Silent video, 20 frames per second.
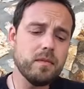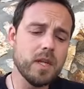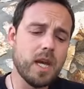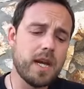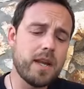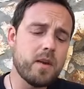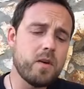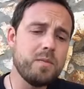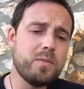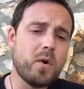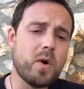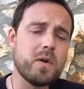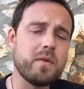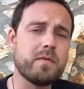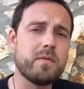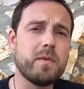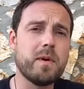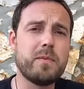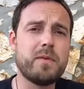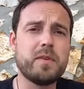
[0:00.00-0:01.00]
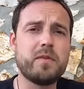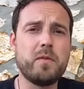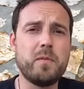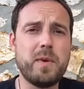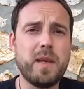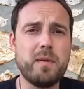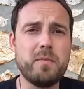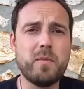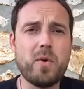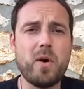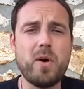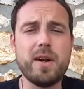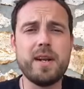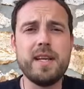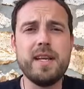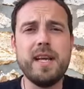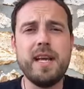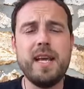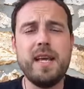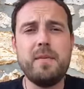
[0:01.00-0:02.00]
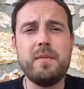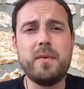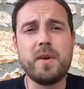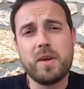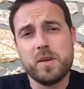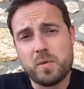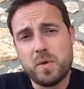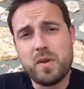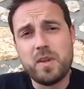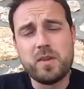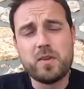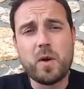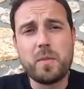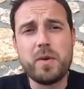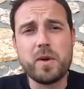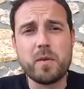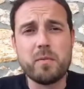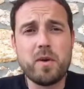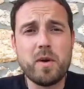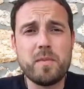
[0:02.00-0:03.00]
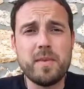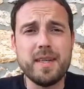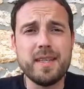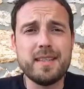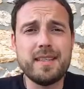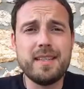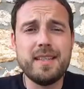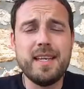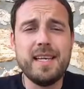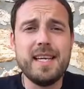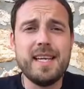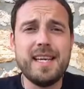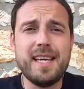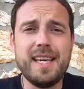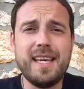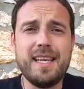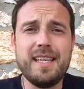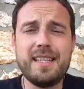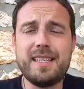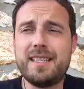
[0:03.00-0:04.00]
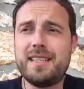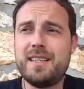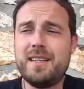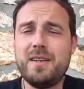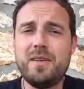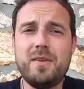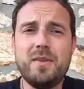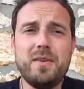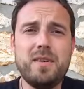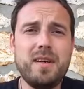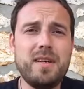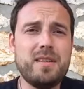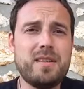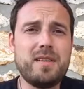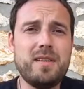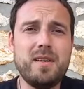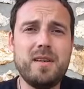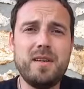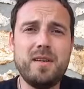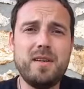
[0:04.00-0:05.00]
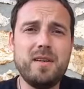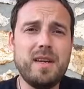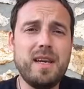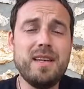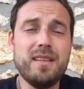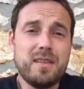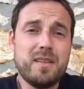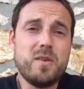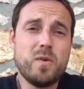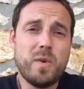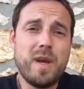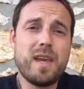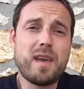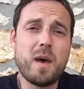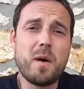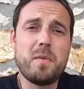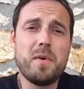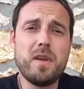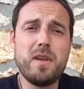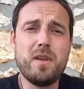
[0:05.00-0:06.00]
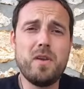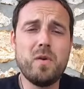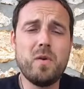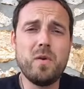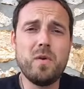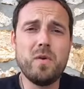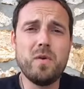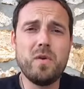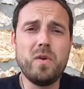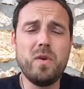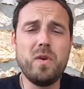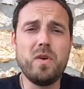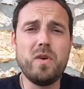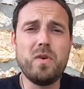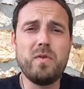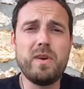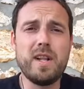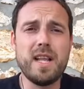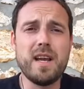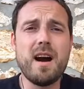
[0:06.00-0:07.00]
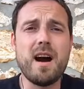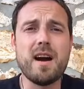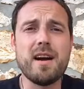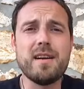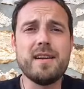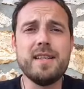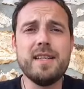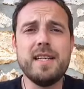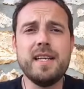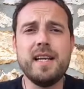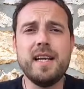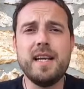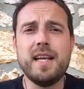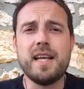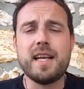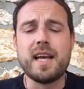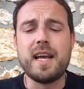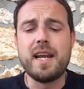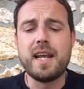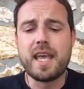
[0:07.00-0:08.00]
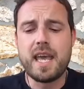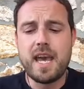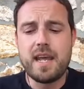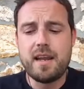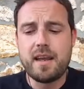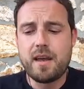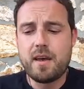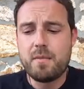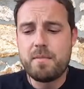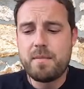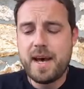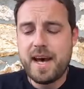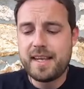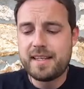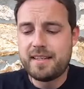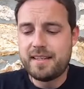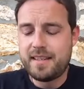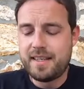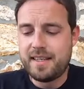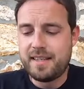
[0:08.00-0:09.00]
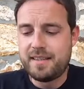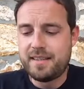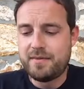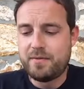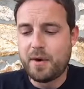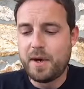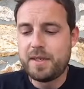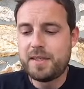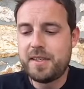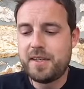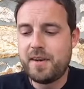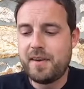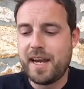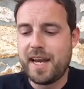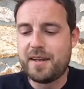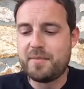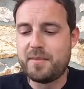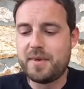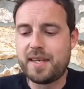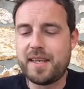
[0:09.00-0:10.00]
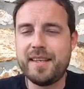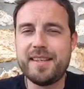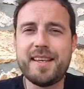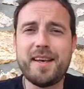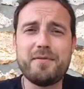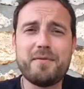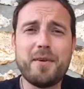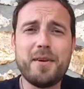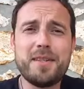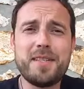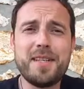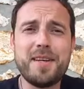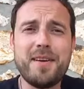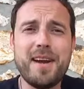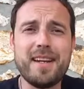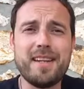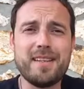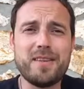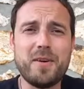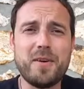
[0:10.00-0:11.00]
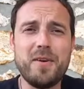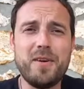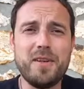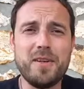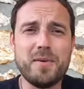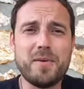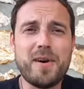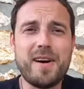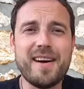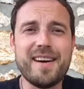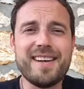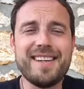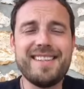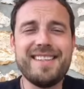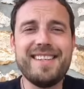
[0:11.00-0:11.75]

Another important purpose for being born, because we're on the topic of purpose, is to is to is to wake up and know who you really are. And again, I come back to this voice in your head because that voice in your head is not who you are.